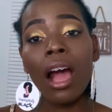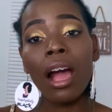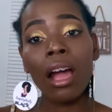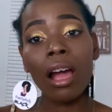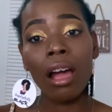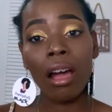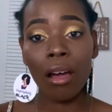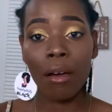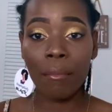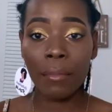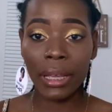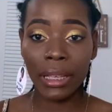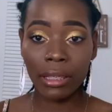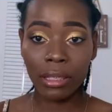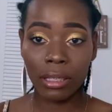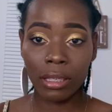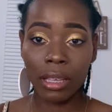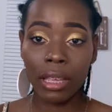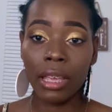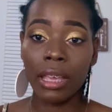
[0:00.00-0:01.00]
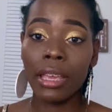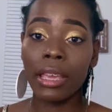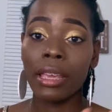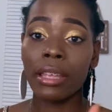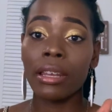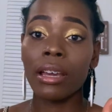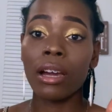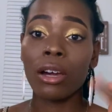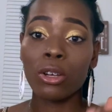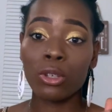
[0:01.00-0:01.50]
comment, and
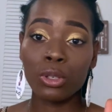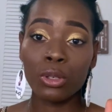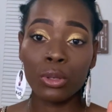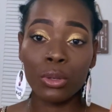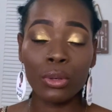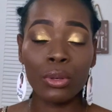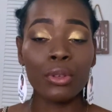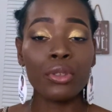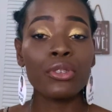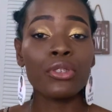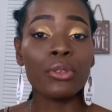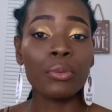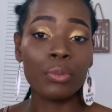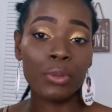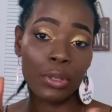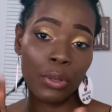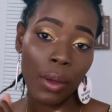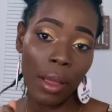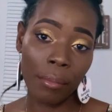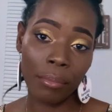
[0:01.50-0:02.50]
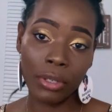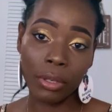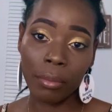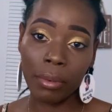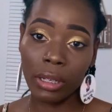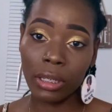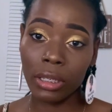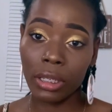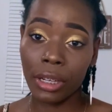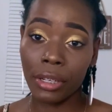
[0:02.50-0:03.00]
also subscribe to my
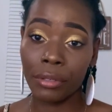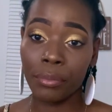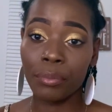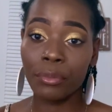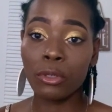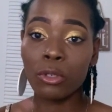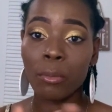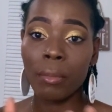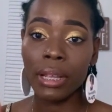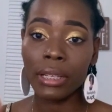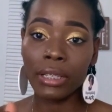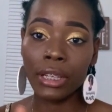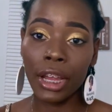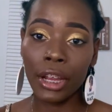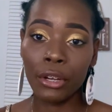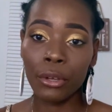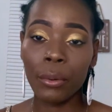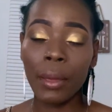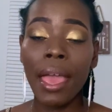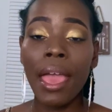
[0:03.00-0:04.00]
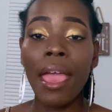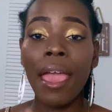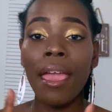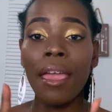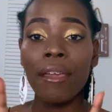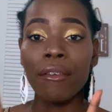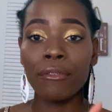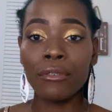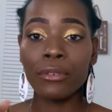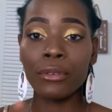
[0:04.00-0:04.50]
to my channel.
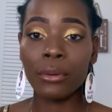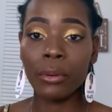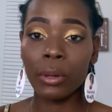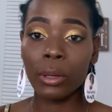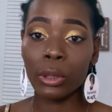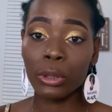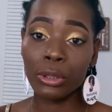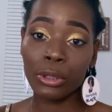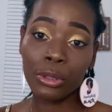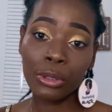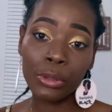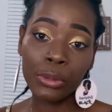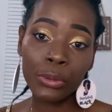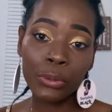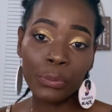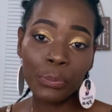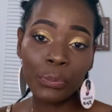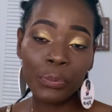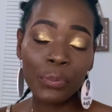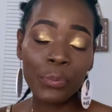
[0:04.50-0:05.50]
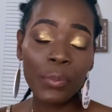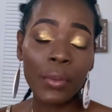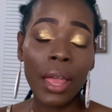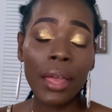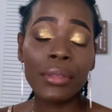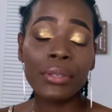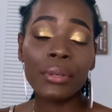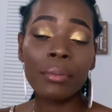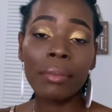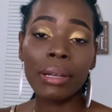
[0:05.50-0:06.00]
If you're new
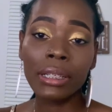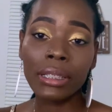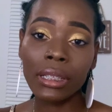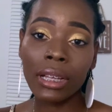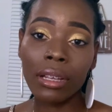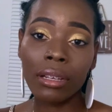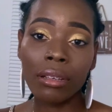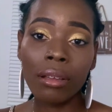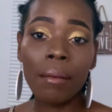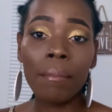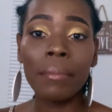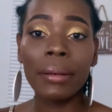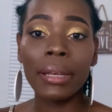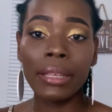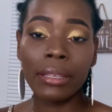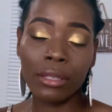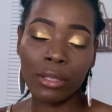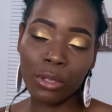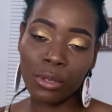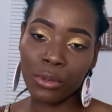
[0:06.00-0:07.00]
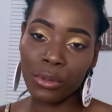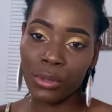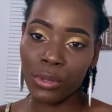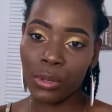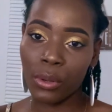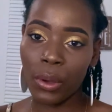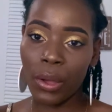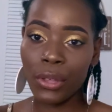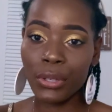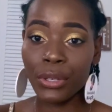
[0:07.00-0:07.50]
to my channel, please do
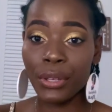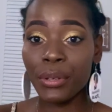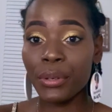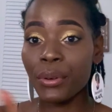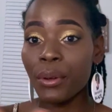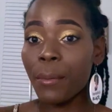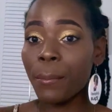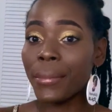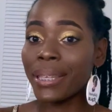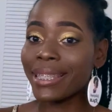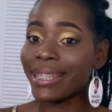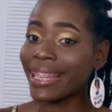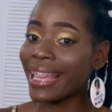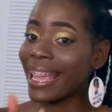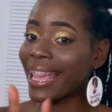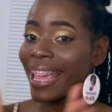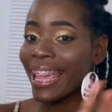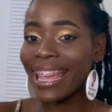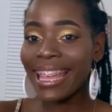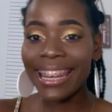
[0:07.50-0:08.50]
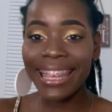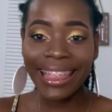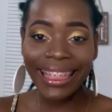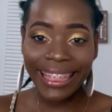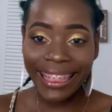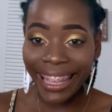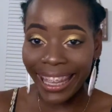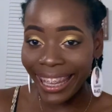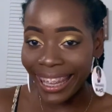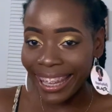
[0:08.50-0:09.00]
so, so you don't miss
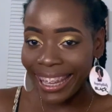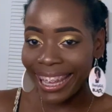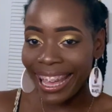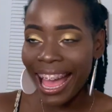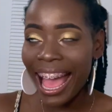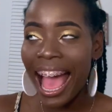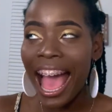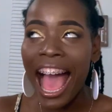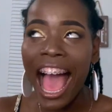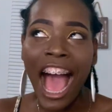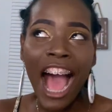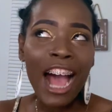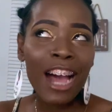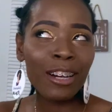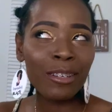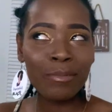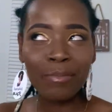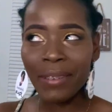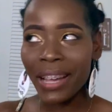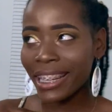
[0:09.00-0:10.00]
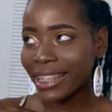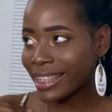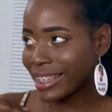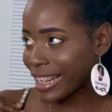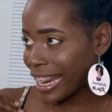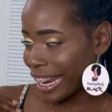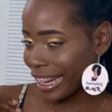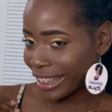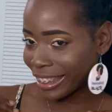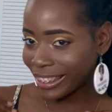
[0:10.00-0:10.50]
anything on my
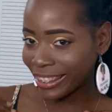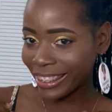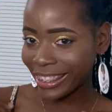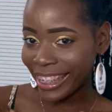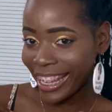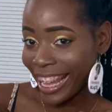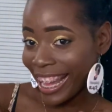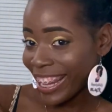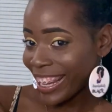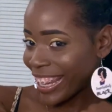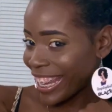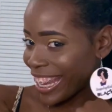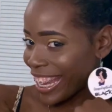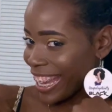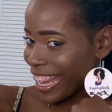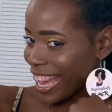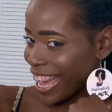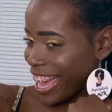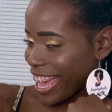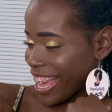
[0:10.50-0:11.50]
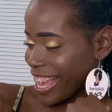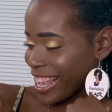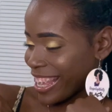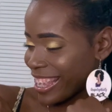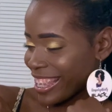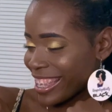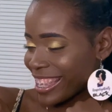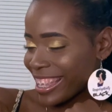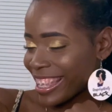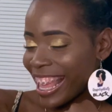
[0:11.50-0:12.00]
channel. Okay
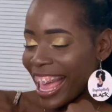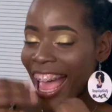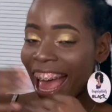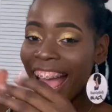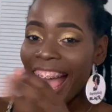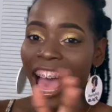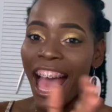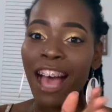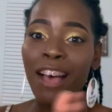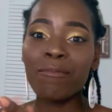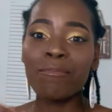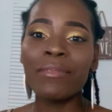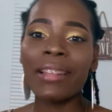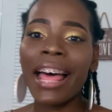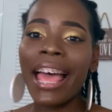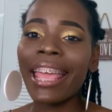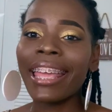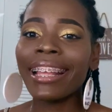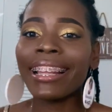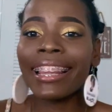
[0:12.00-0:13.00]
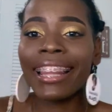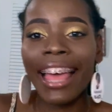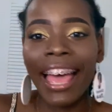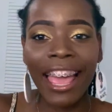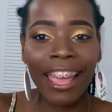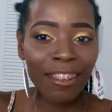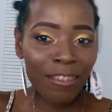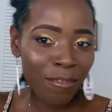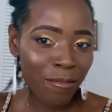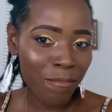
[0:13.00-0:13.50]
guys, Black
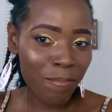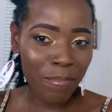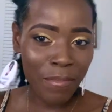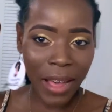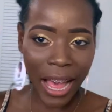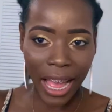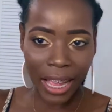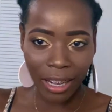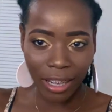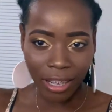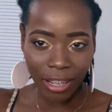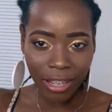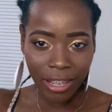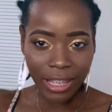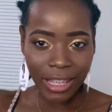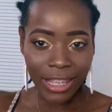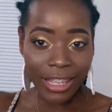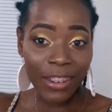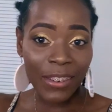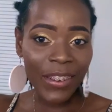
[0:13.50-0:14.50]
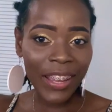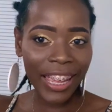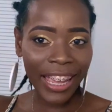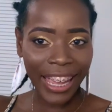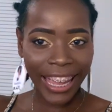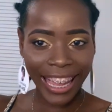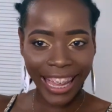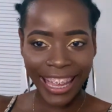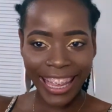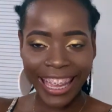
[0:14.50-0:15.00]
Lives Matters.
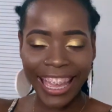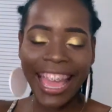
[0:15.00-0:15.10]
Okay,